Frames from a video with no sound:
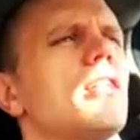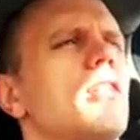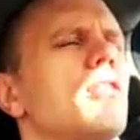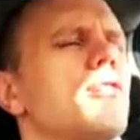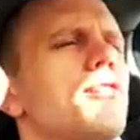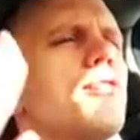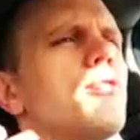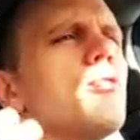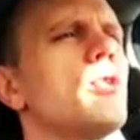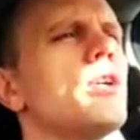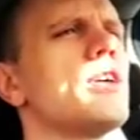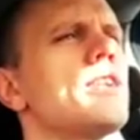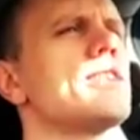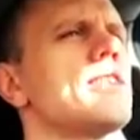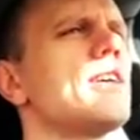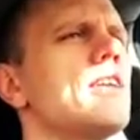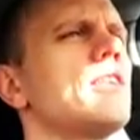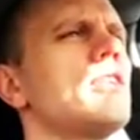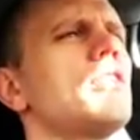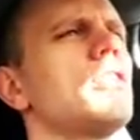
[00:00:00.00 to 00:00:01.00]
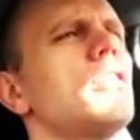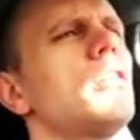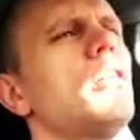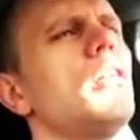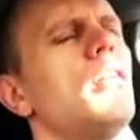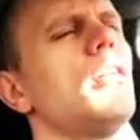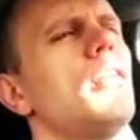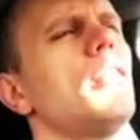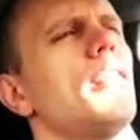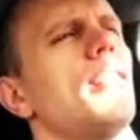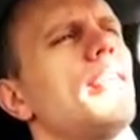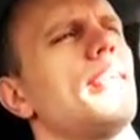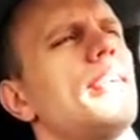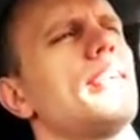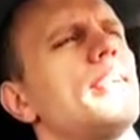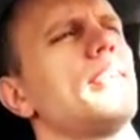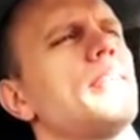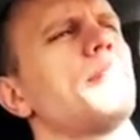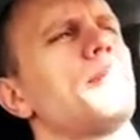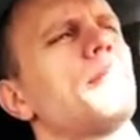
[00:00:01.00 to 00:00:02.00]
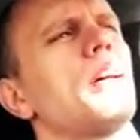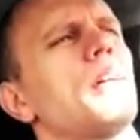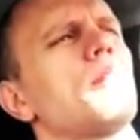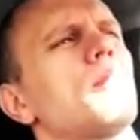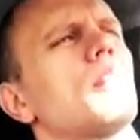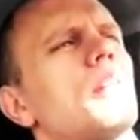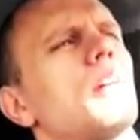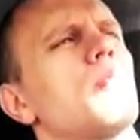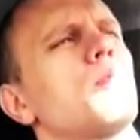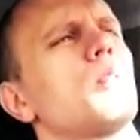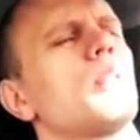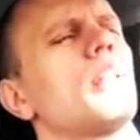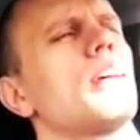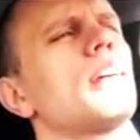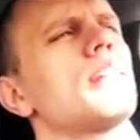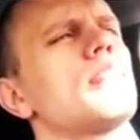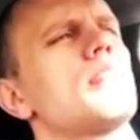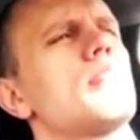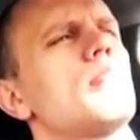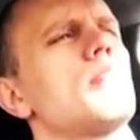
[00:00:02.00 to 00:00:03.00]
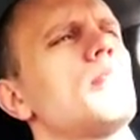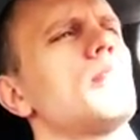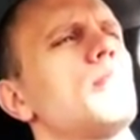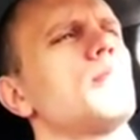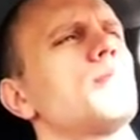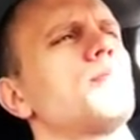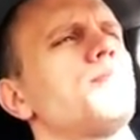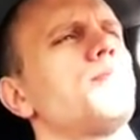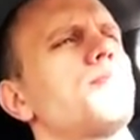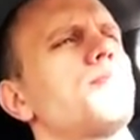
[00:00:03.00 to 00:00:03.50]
of where it's headed. I would like to